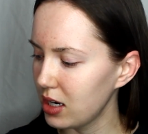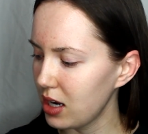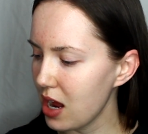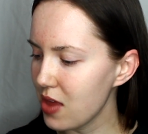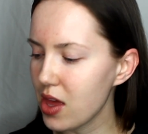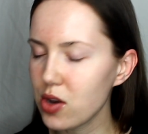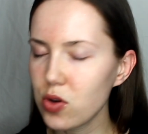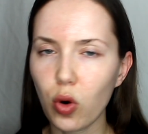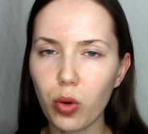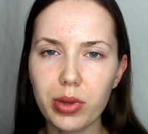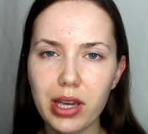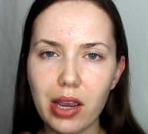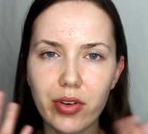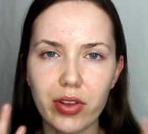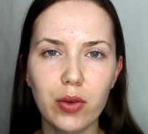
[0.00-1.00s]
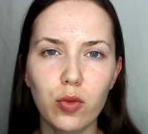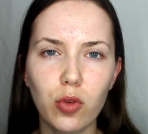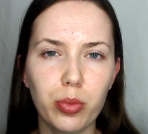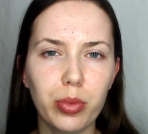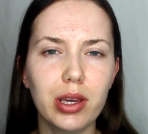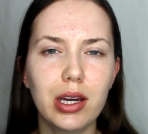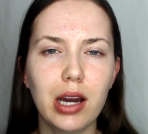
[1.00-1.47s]
And then normally everything
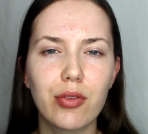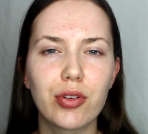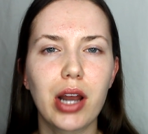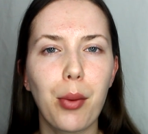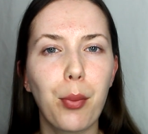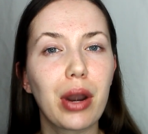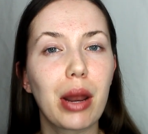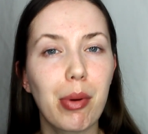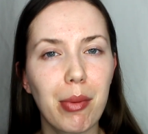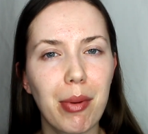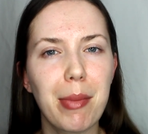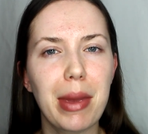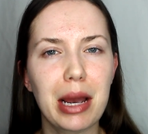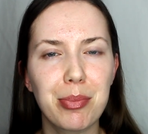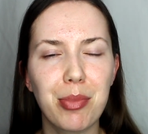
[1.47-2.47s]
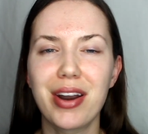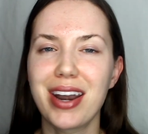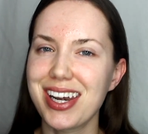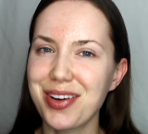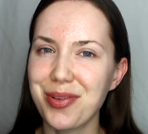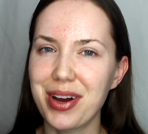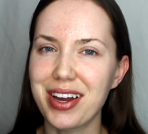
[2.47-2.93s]
will be covered up when I put my makeup on
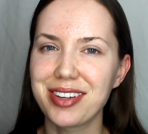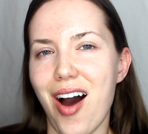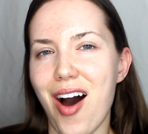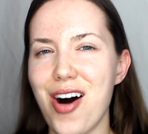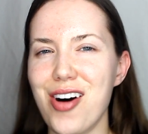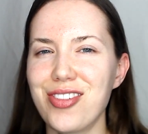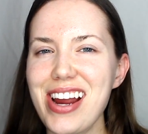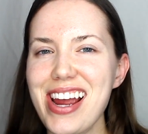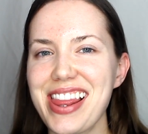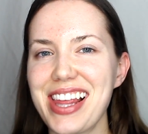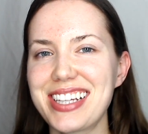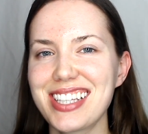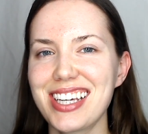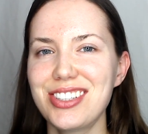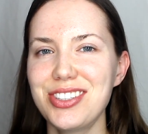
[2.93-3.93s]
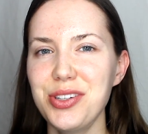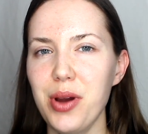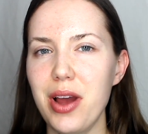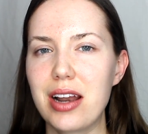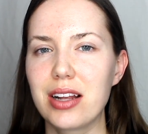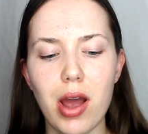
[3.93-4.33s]
anyway. Alright, let's get to it.